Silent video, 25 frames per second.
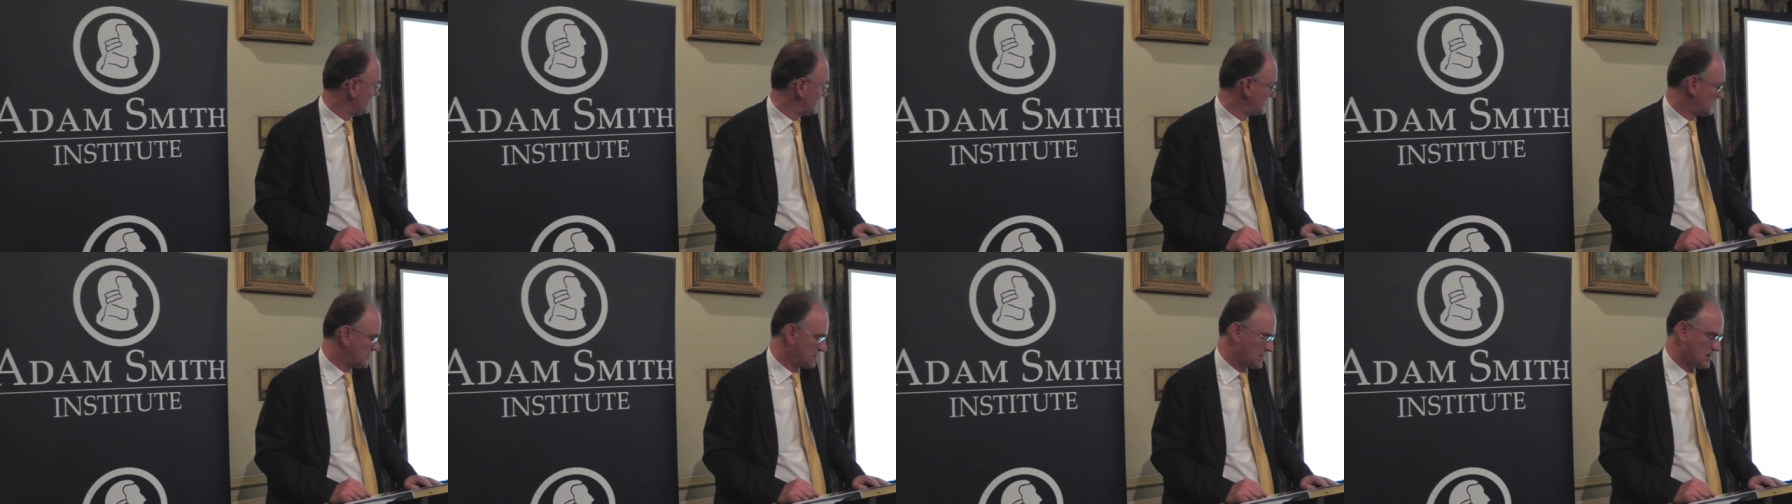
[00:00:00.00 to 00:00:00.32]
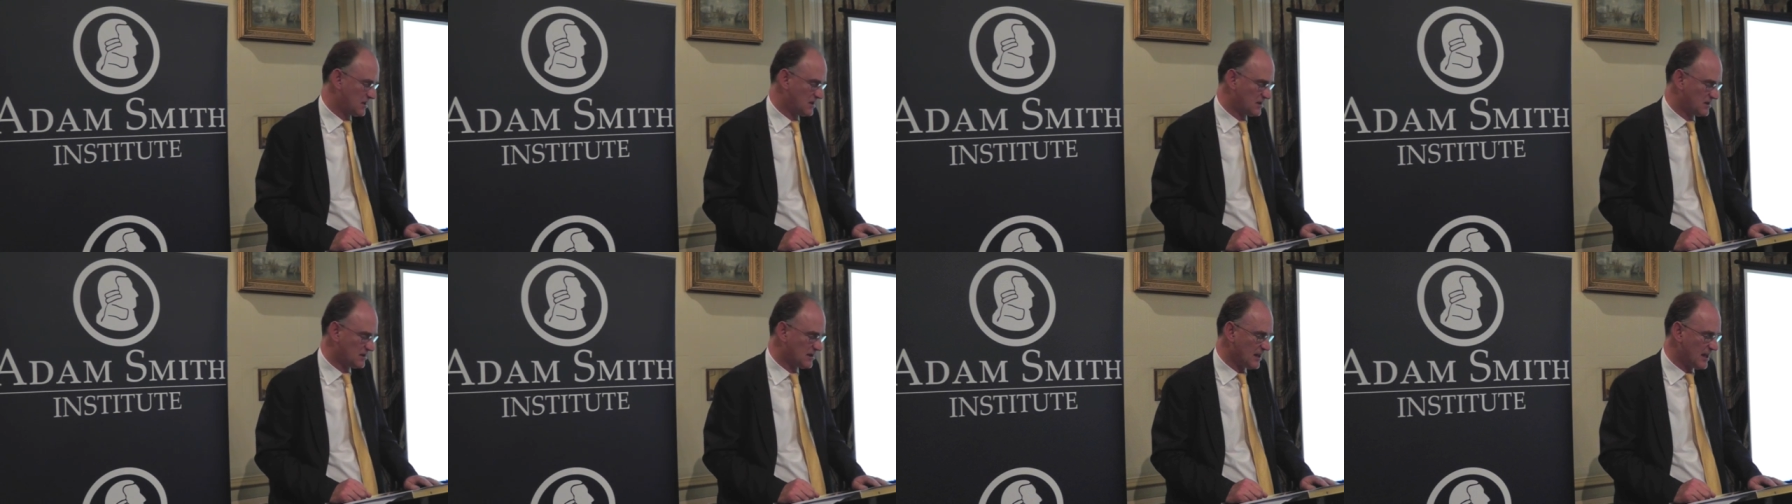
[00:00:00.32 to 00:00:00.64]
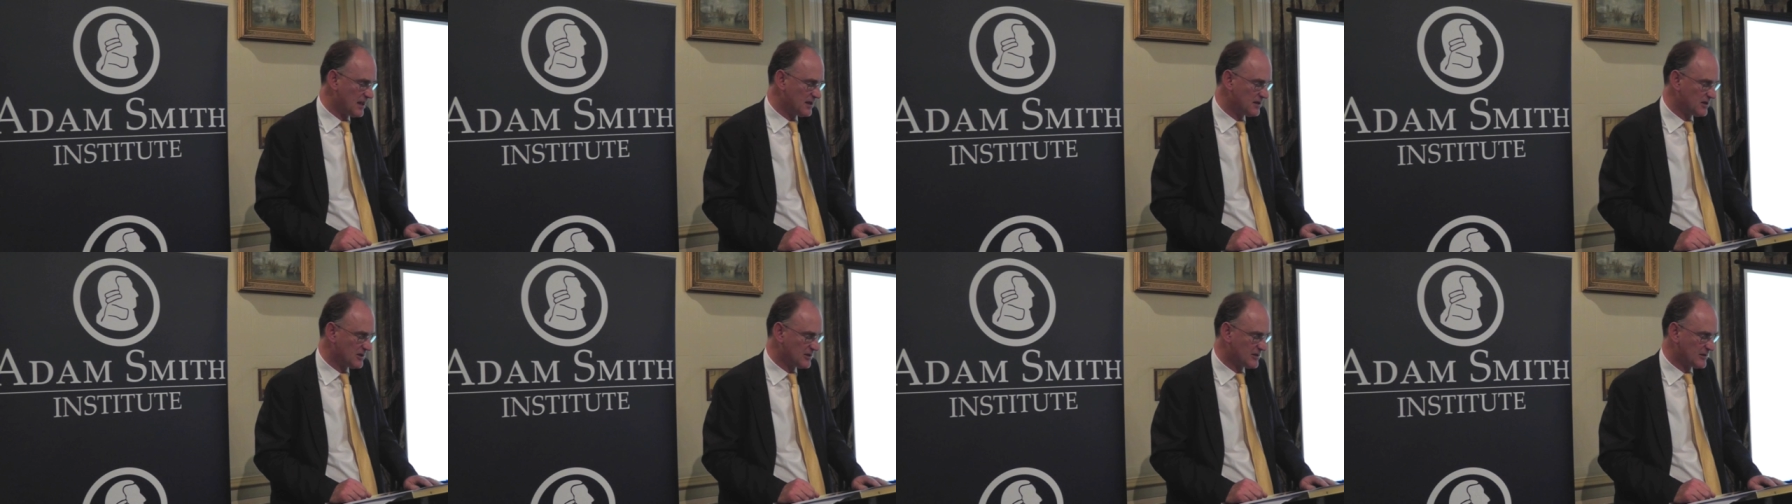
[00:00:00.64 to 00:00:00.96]
to
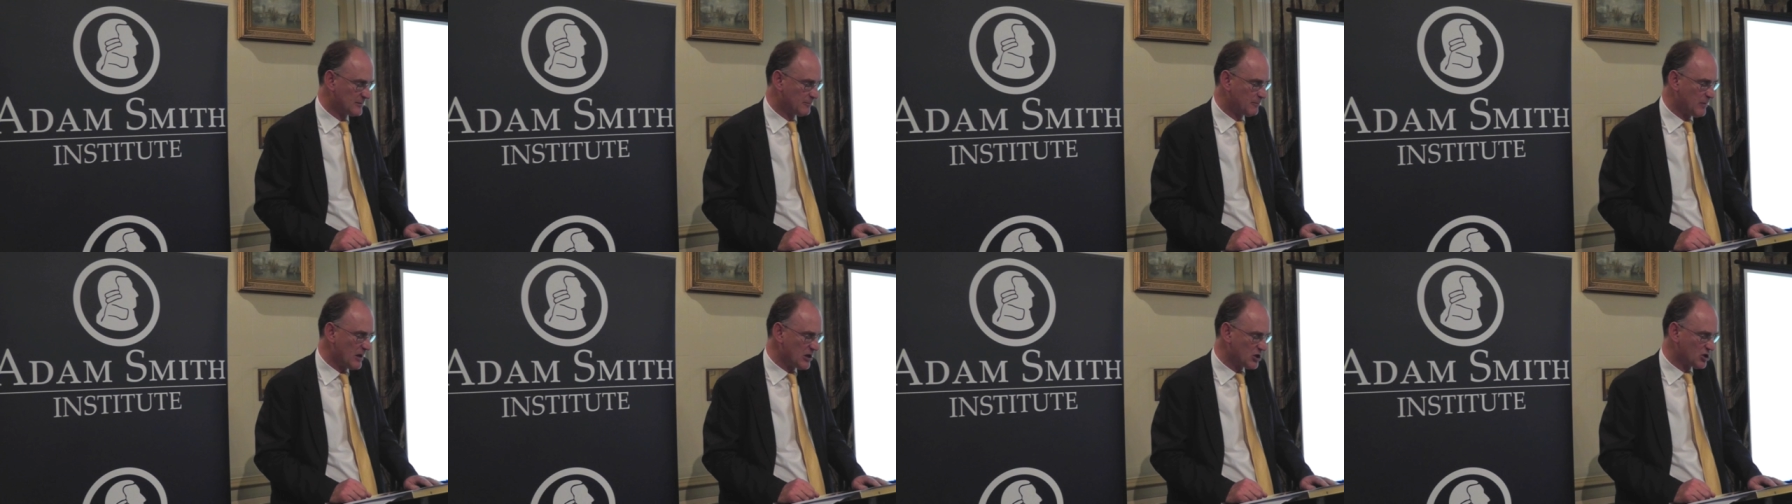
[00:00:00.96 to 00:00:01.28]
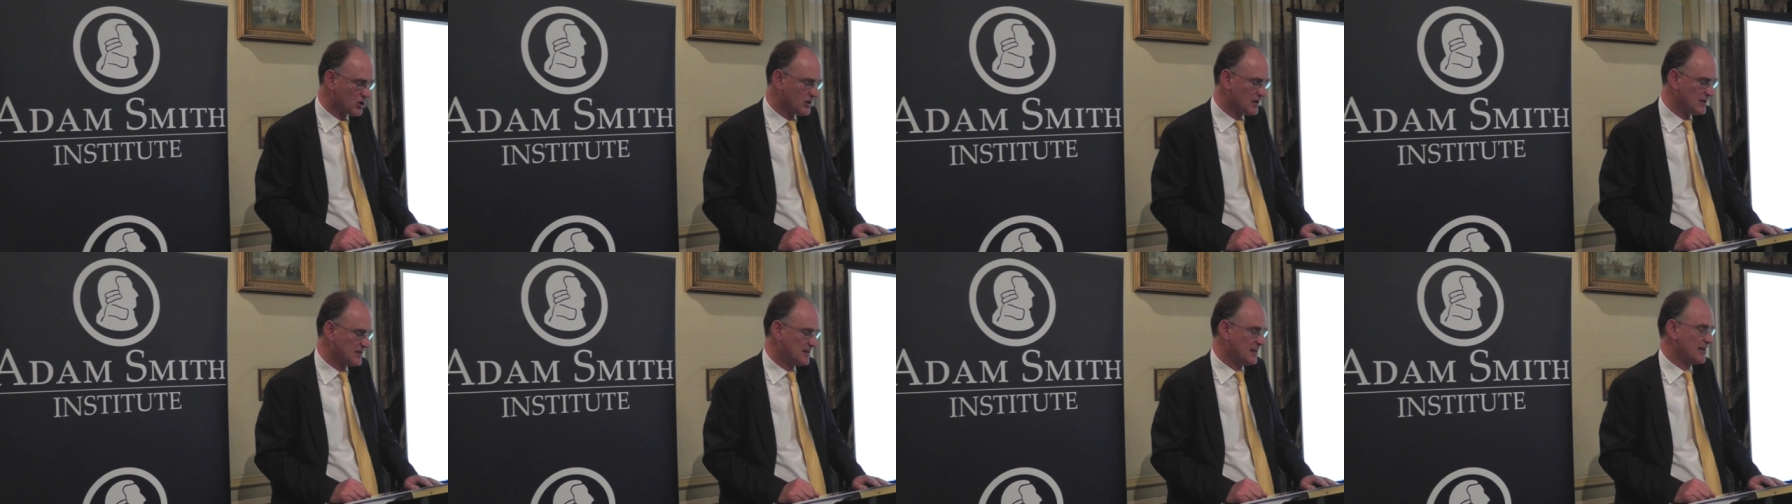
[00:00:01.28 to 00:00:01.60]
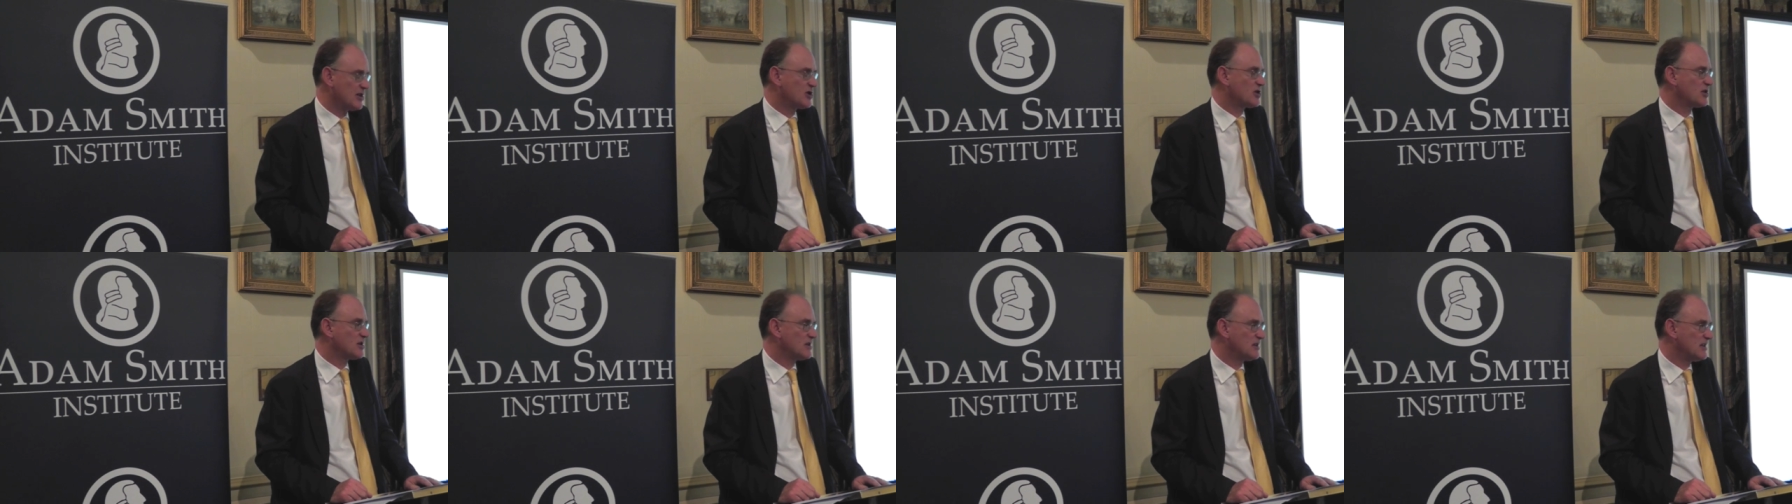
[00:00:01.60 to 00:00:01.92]
sustain the
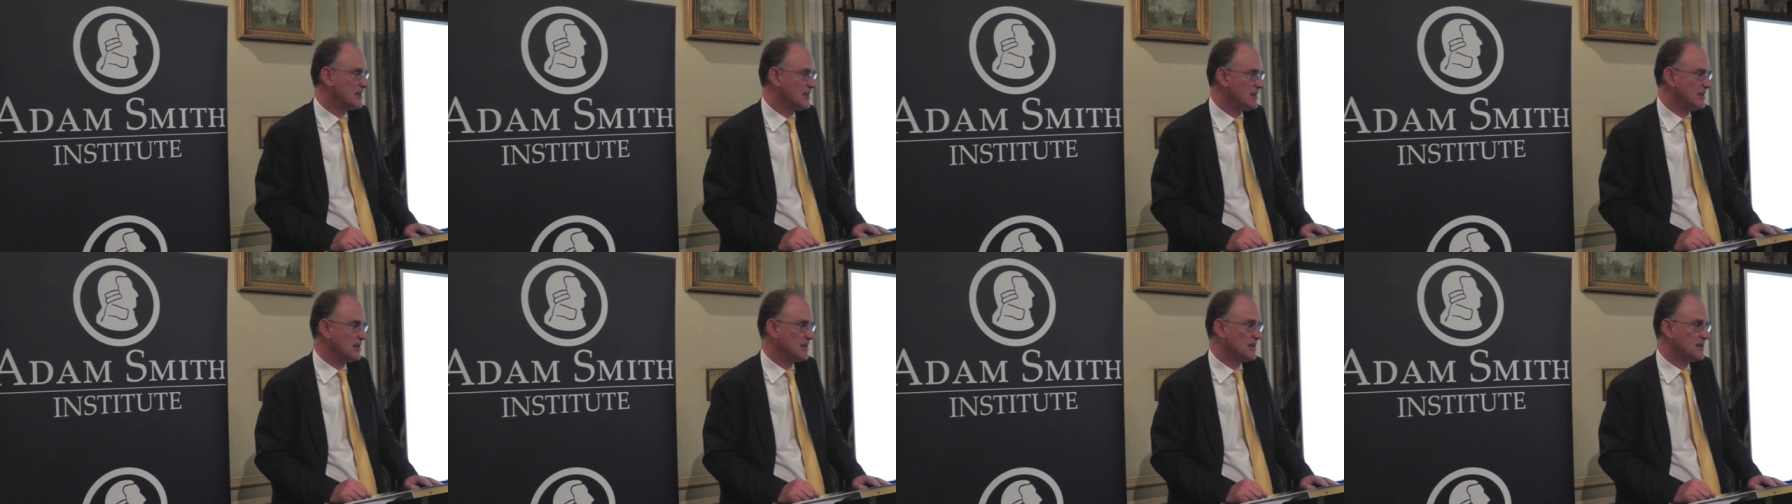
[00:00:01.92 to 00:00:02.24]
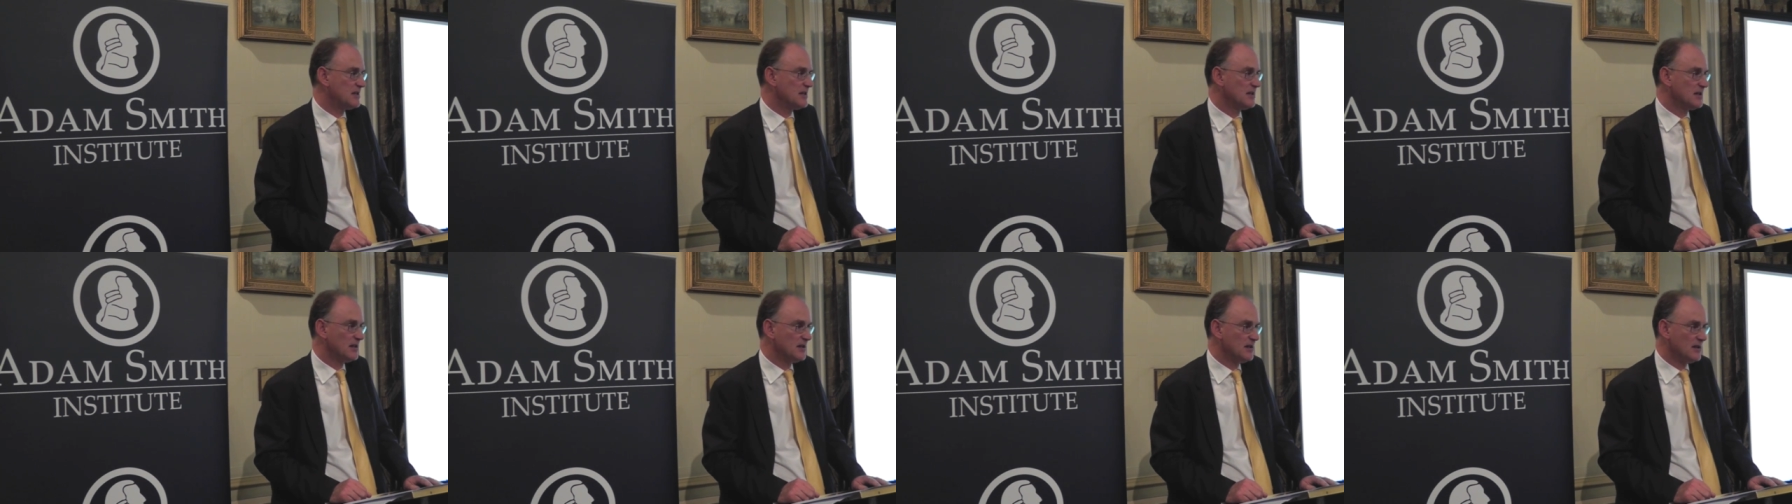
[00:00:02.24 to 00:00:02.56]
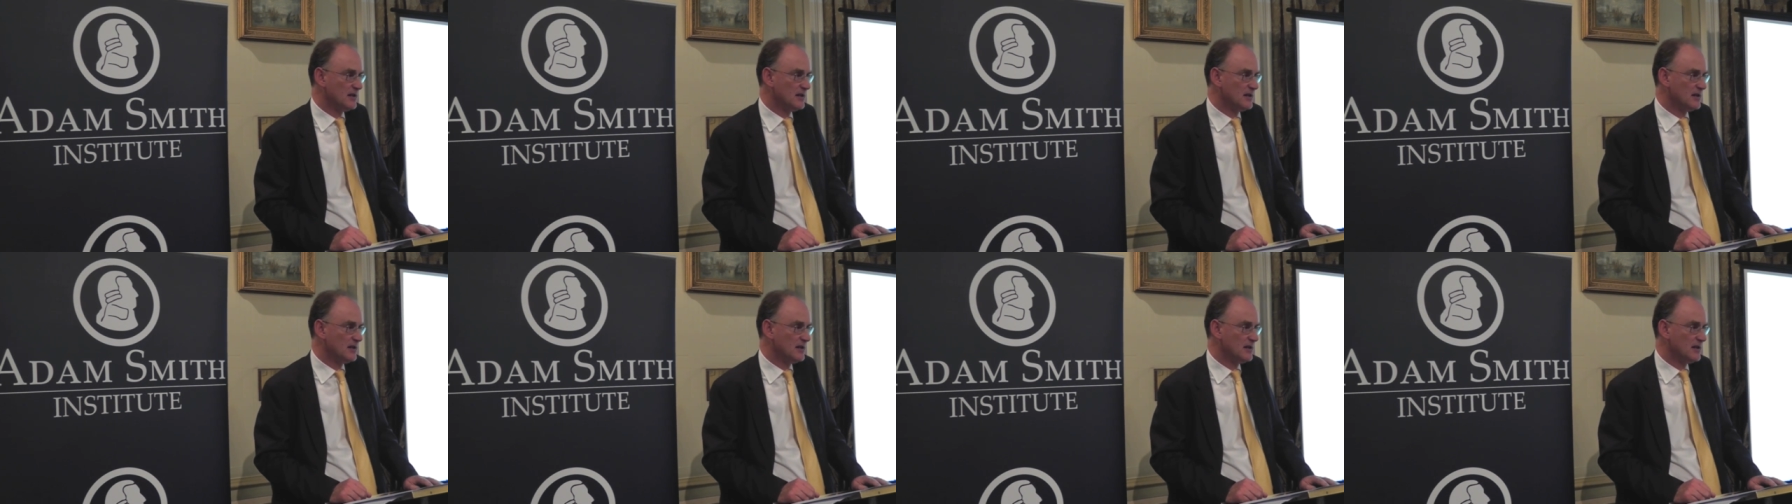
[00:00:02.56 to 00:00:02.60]
specialization needed